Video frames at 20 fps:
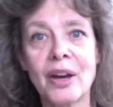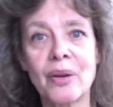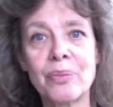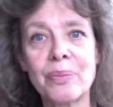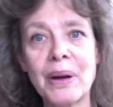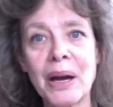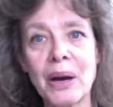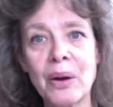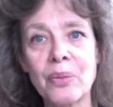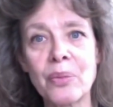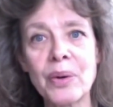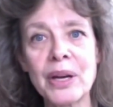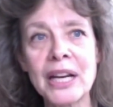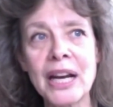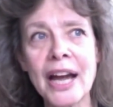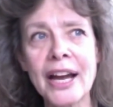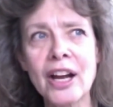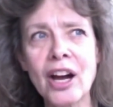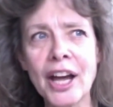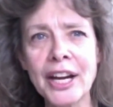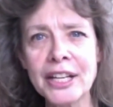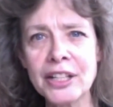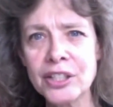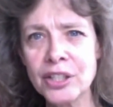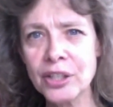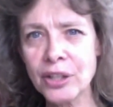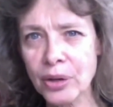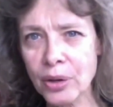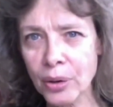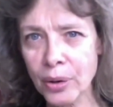But when I got
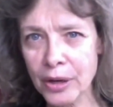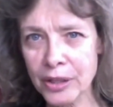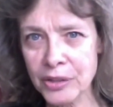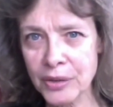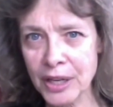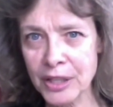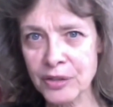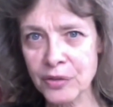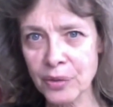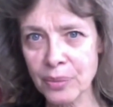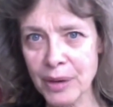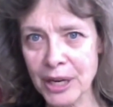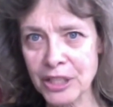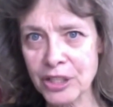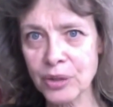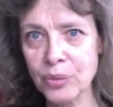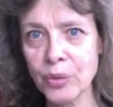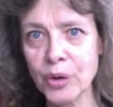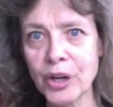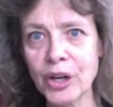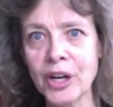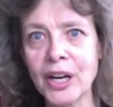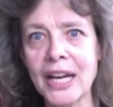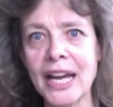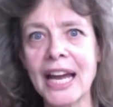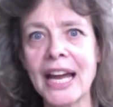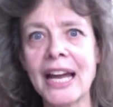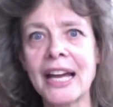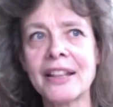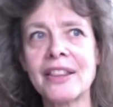into the core transformation work
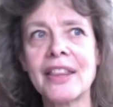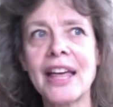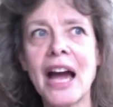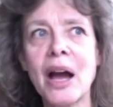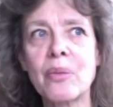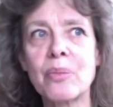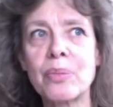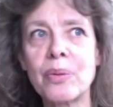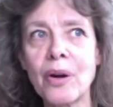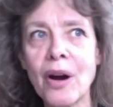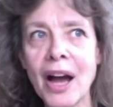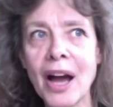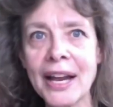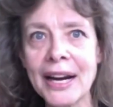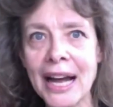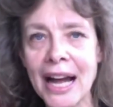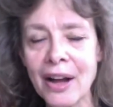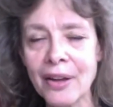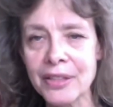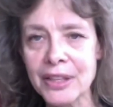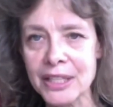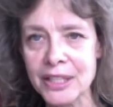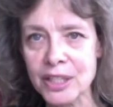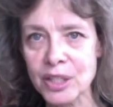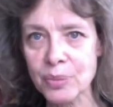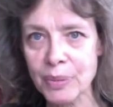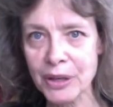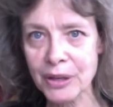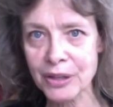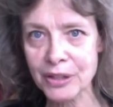and that brought out these
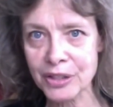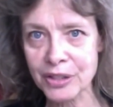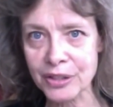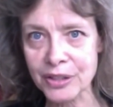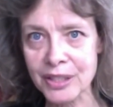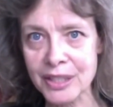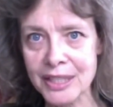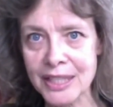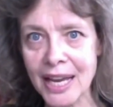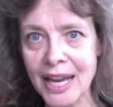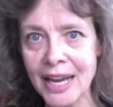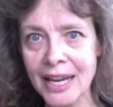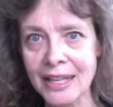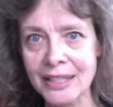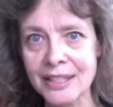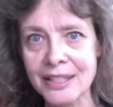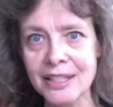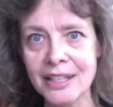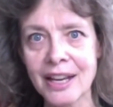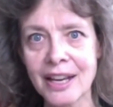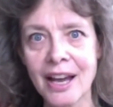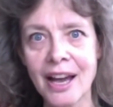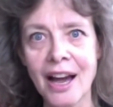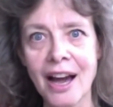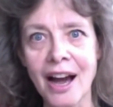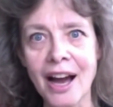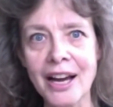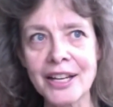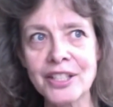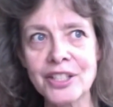spiritual states,
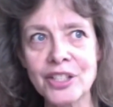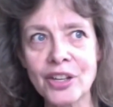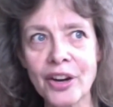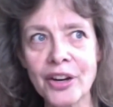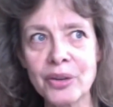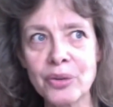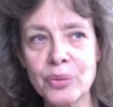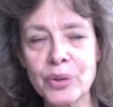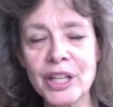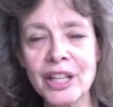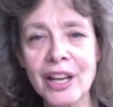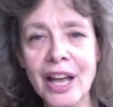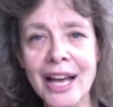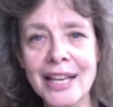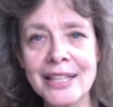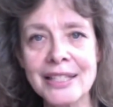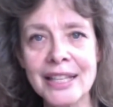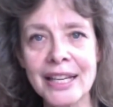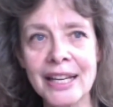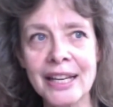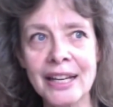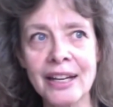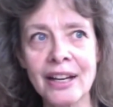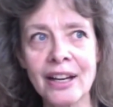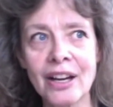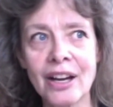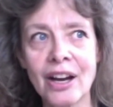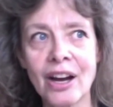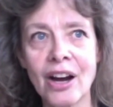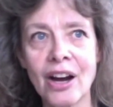I started realizing,
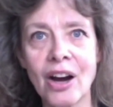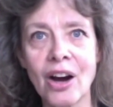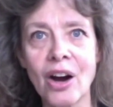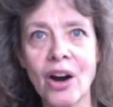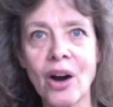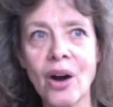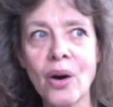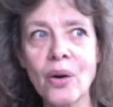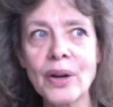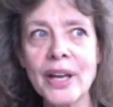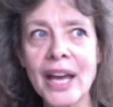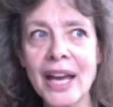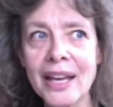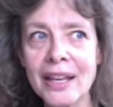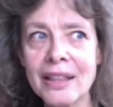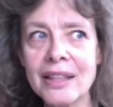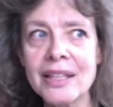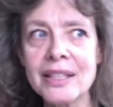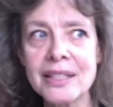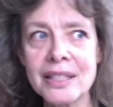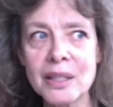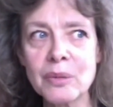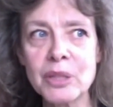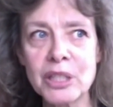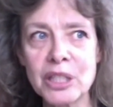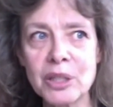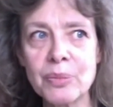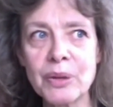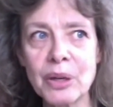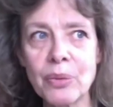okay, this
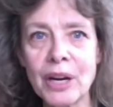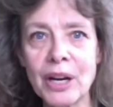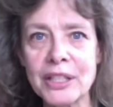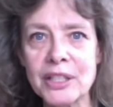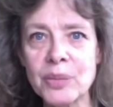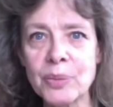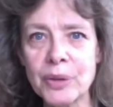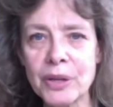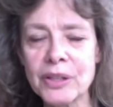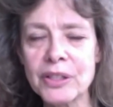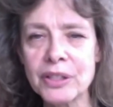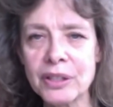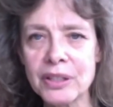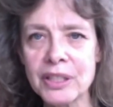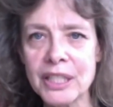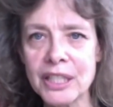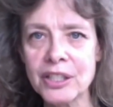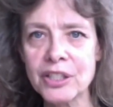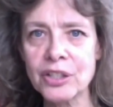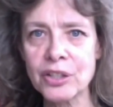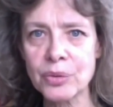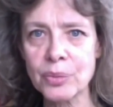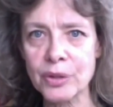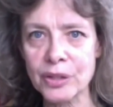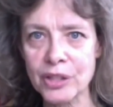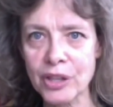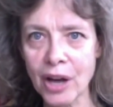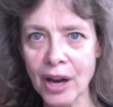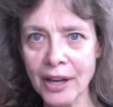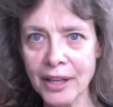seems to be what spiritual teachers
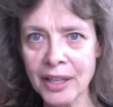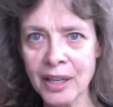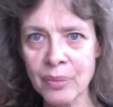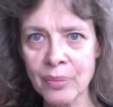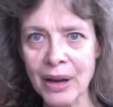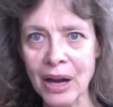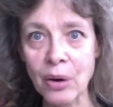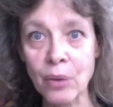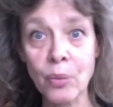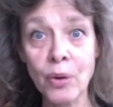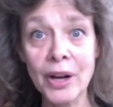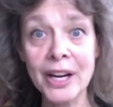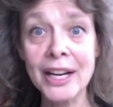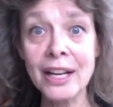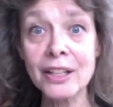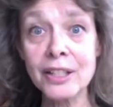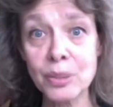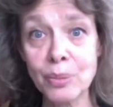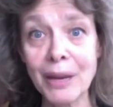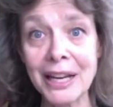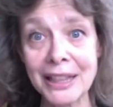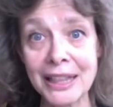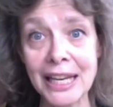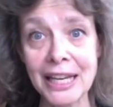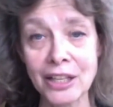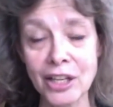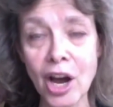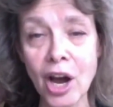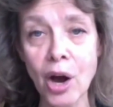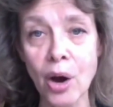were talking about. What else might
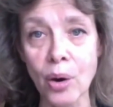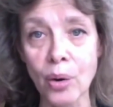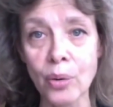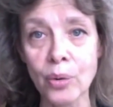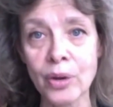they know?